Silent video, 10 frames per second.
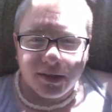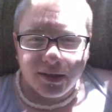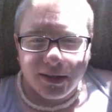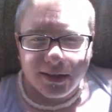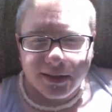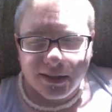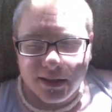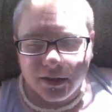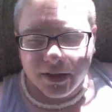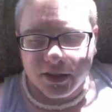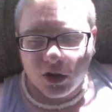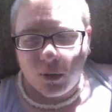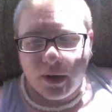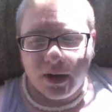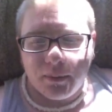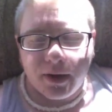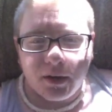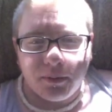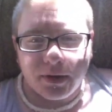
And, you know, they joke around about it,